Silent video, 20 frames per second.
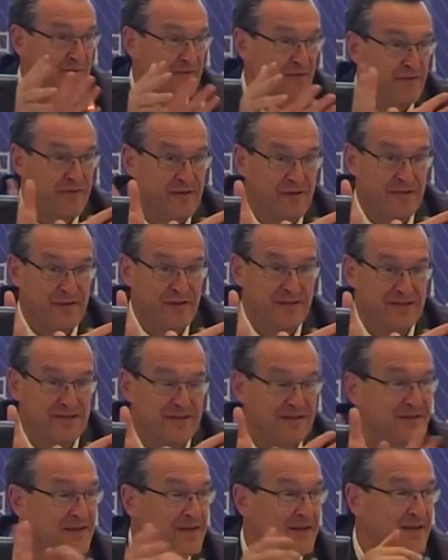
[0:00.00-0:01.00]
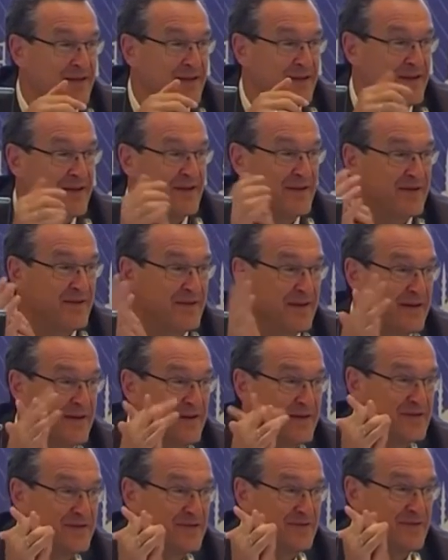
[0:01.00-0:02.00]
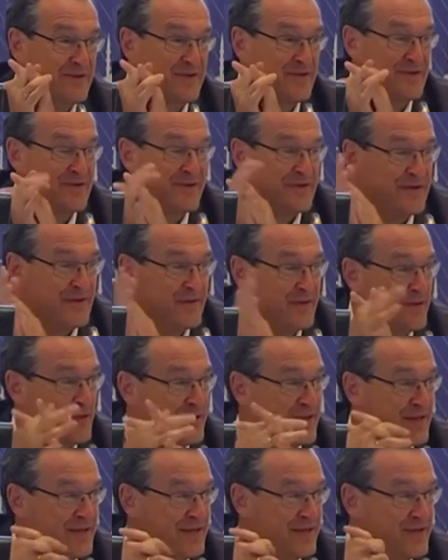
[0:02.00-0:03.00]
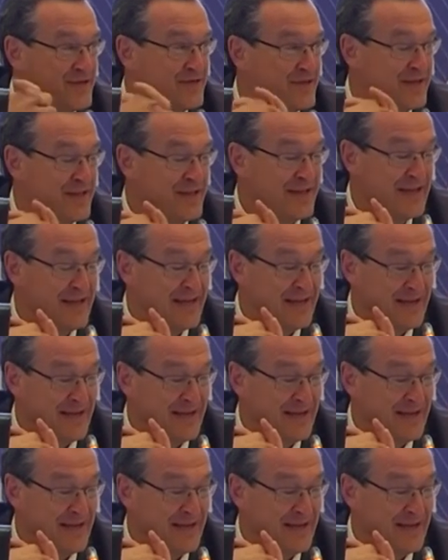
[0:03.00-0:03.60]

Some of them are sitting here, at least for the neighborhood country.